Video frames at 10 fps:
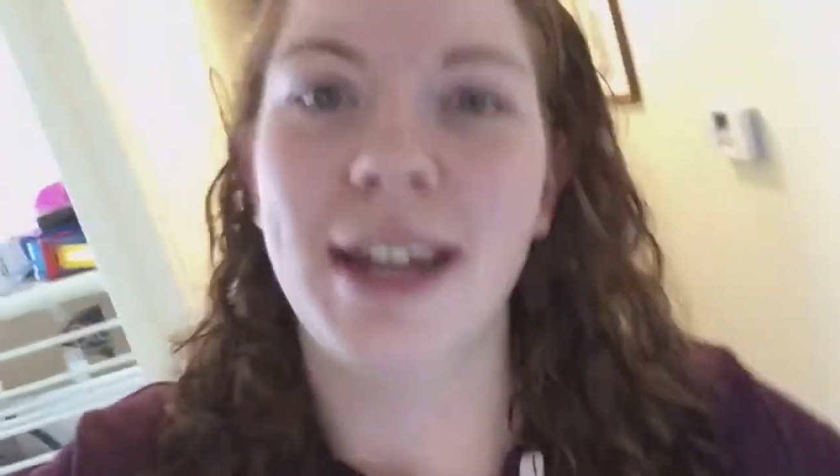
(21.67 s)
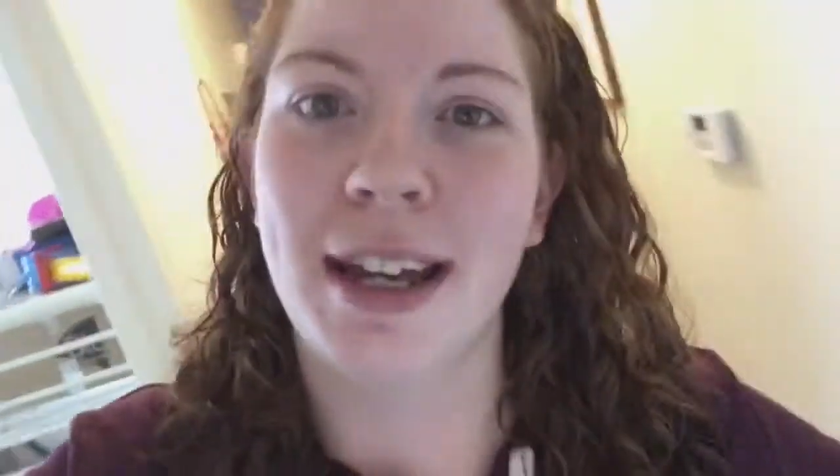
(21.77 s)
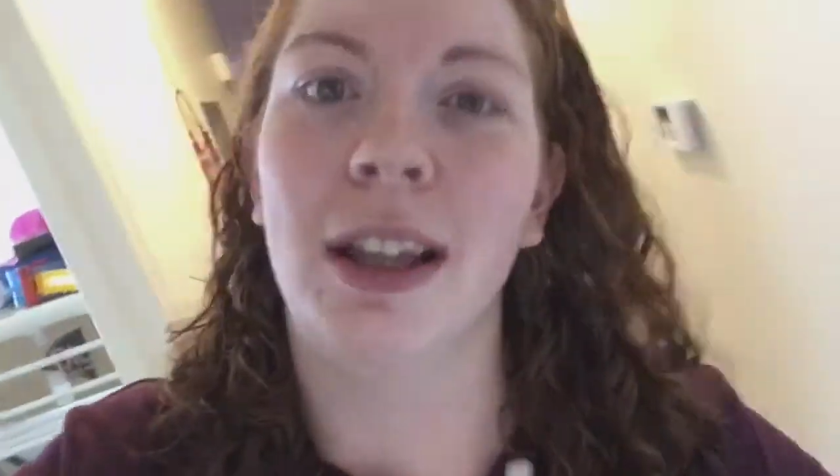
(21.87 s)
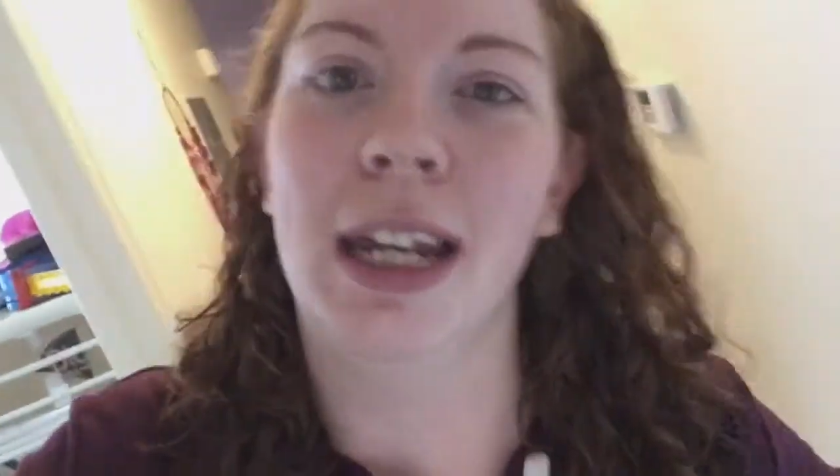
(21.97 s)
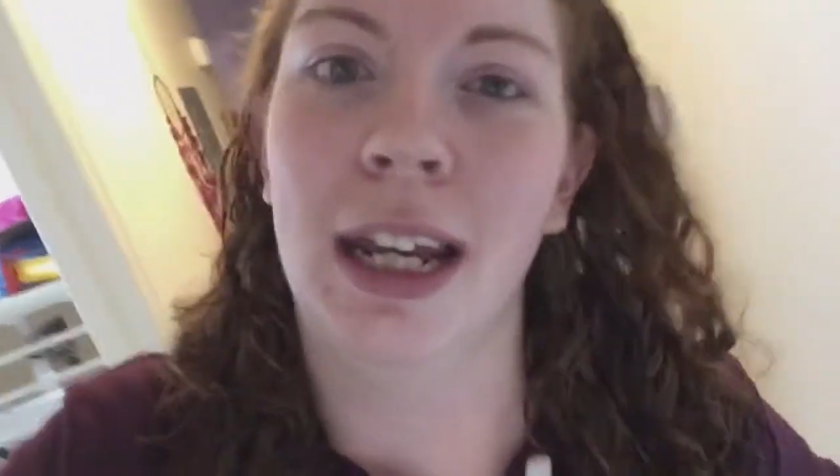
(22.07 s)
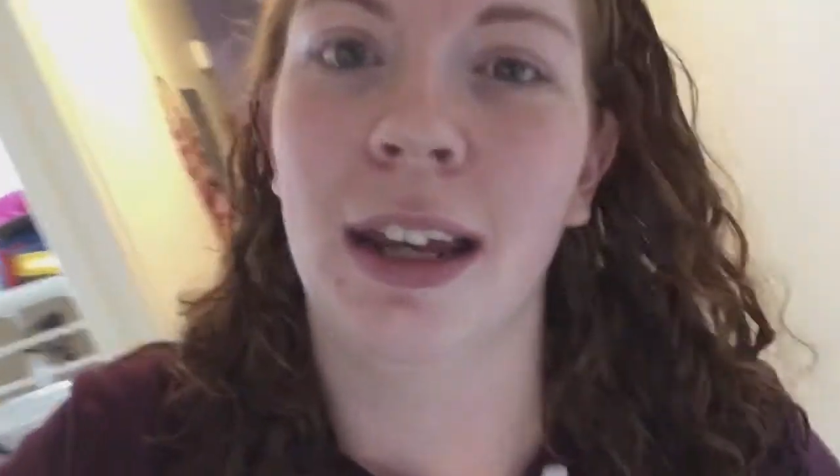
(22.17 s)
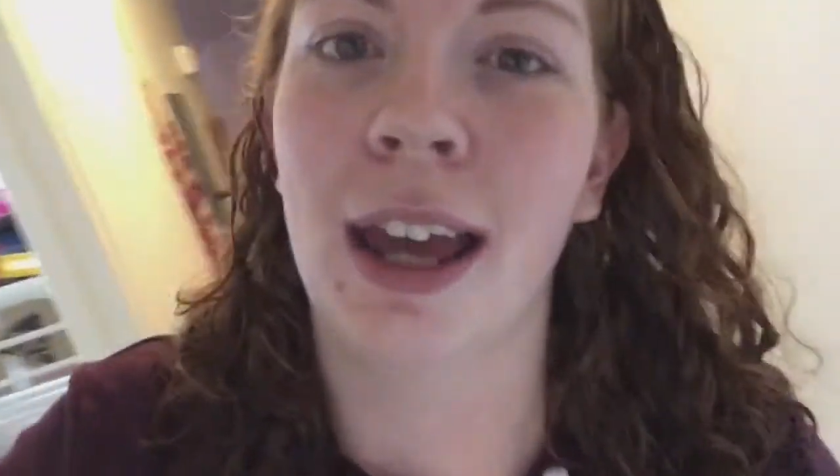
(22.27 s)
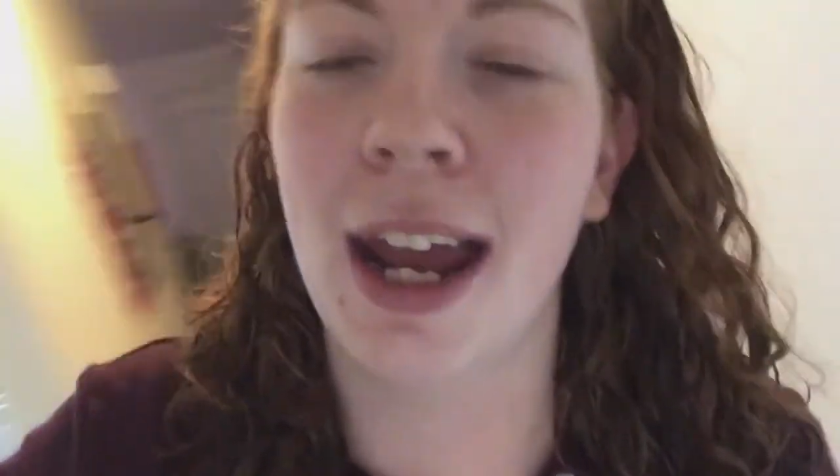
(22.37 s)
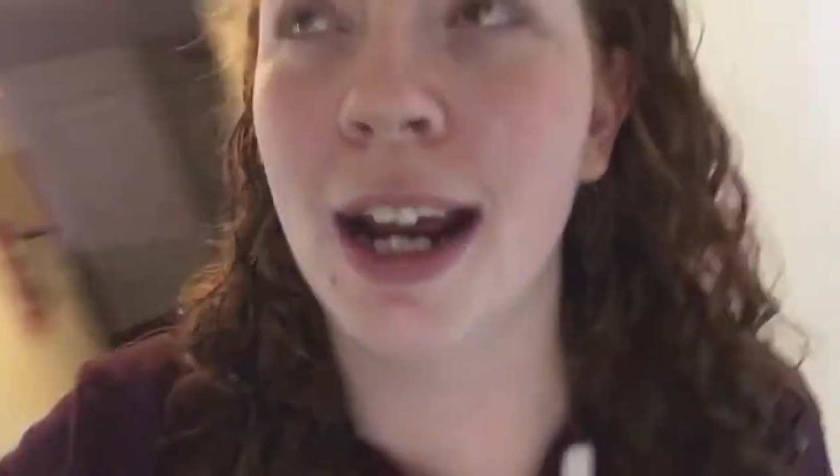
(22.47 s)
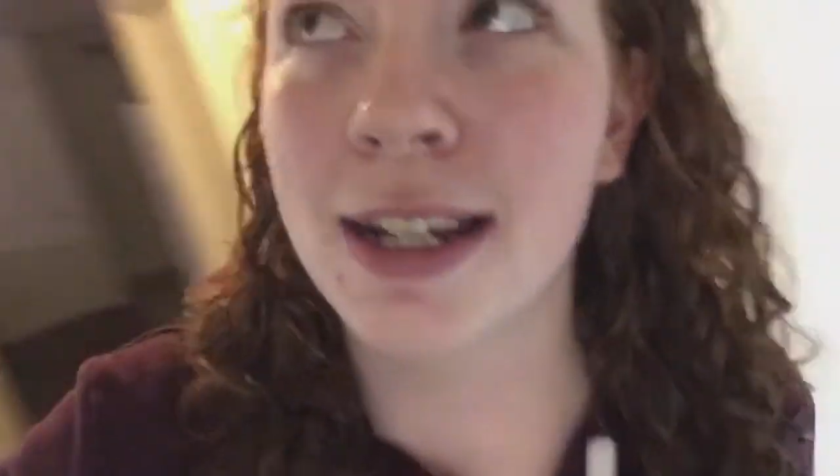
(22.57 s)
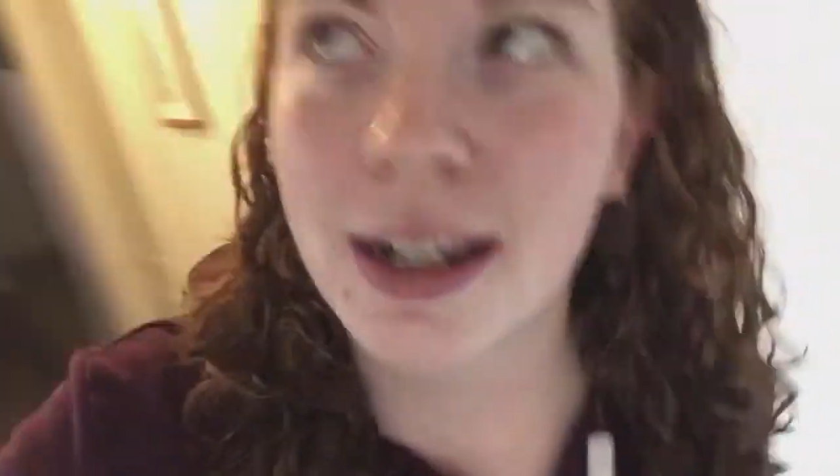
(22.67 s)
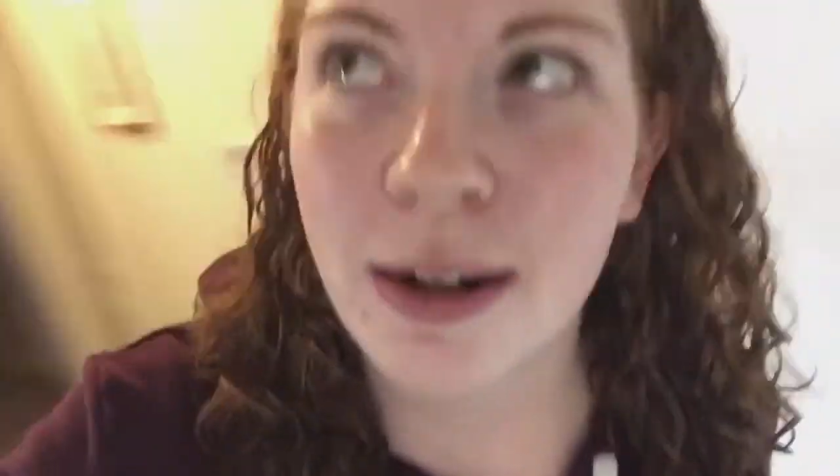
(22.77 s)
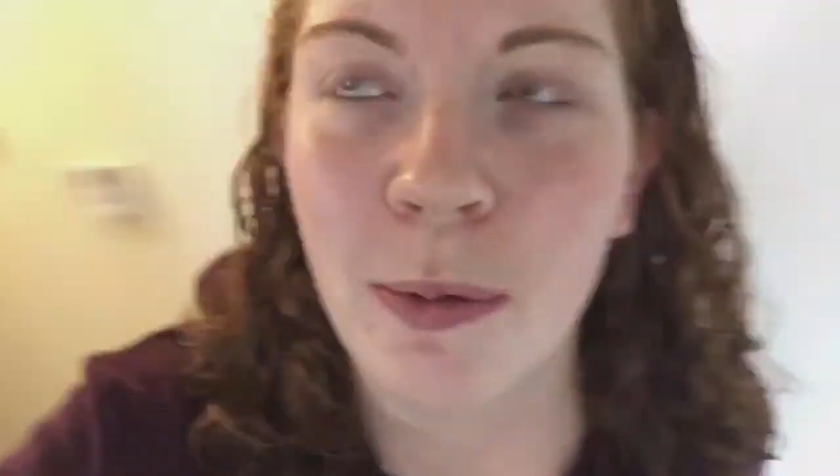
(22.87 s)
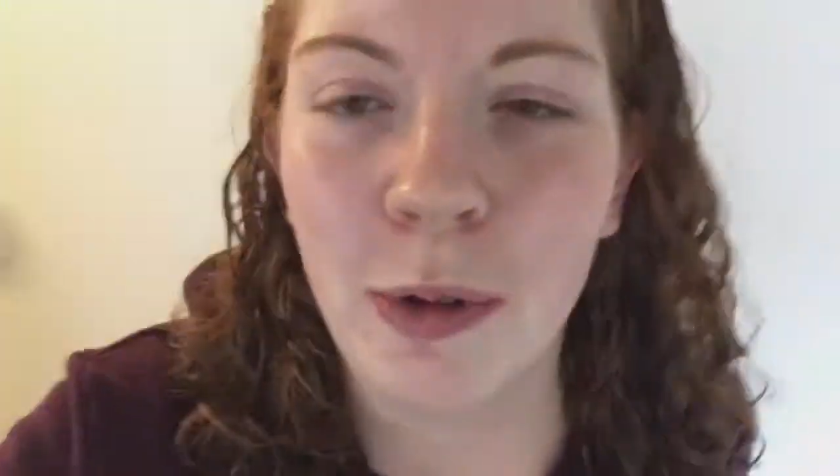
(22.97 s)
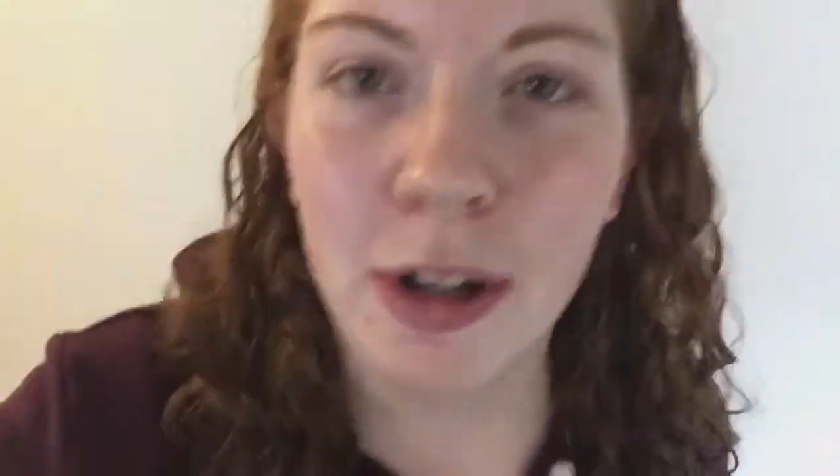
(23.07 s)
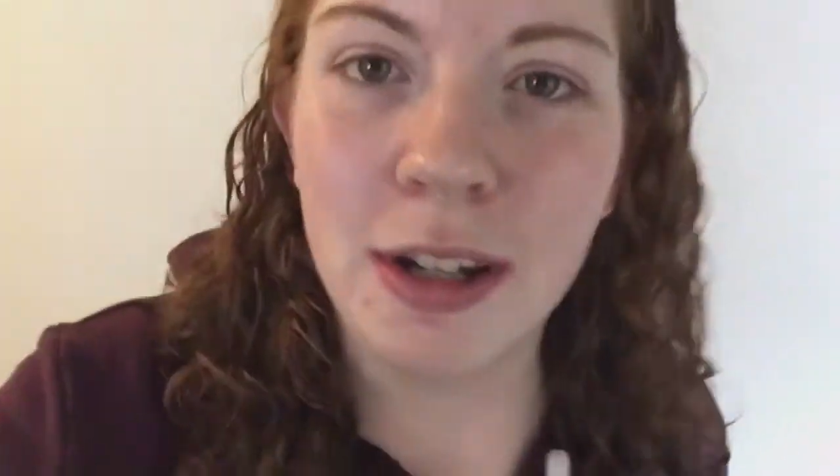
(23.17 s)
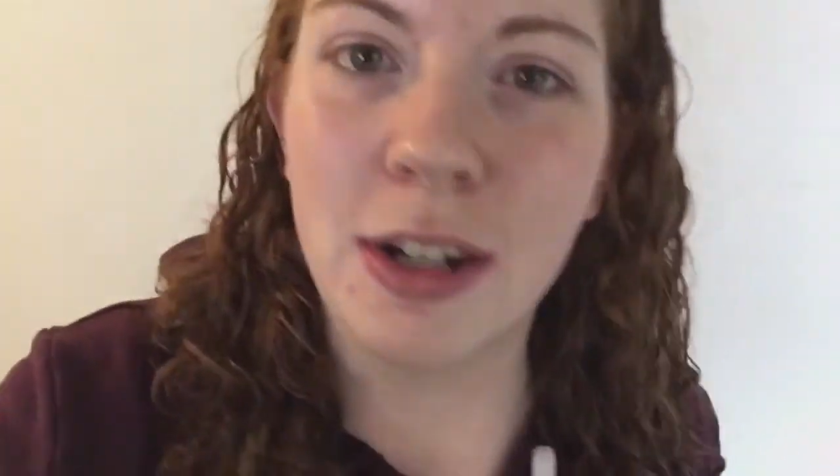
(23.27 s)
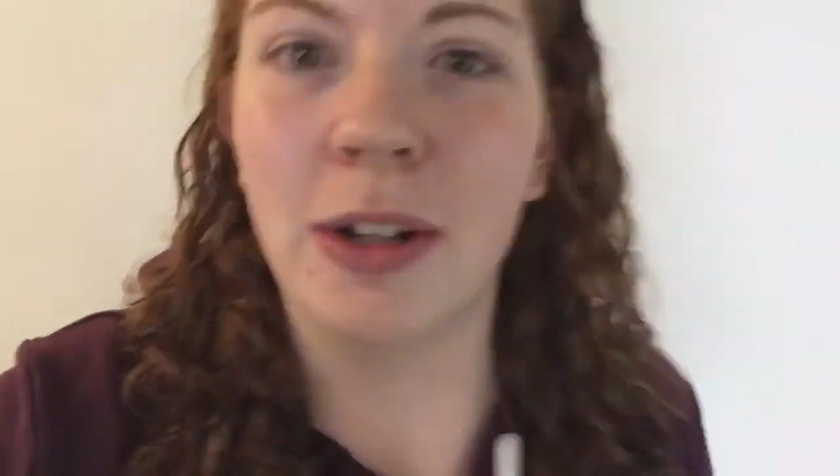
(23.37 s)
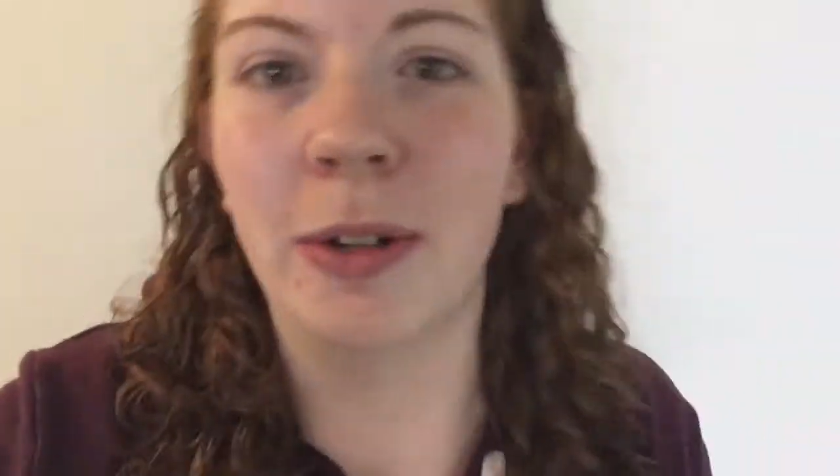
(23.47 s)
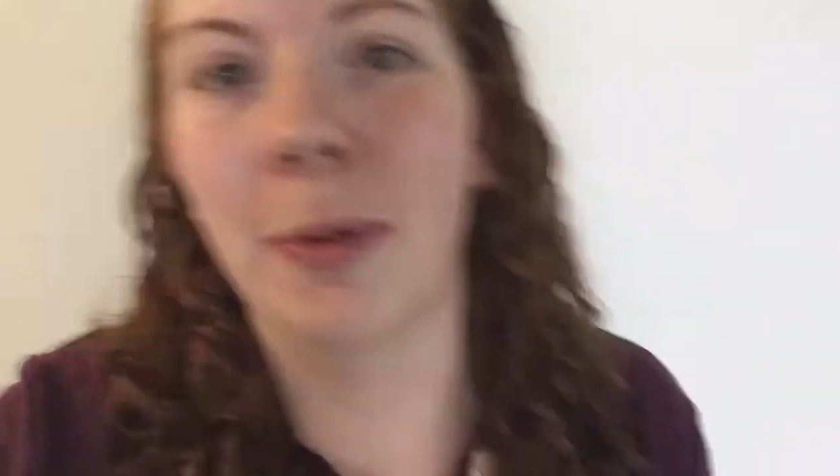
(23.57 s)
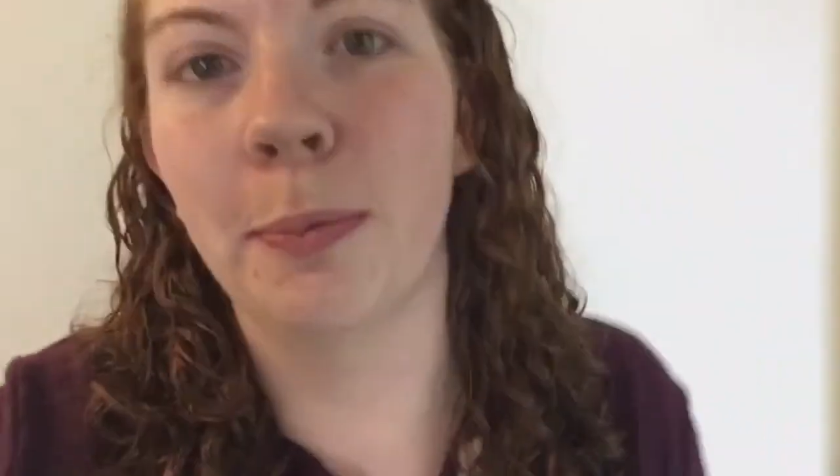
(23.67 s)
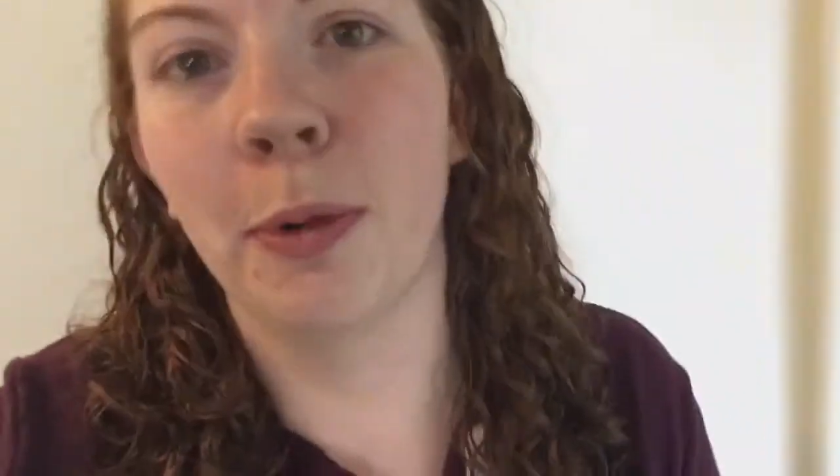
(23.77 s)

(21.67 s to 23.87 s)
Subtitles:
day cleaning and I didn't want to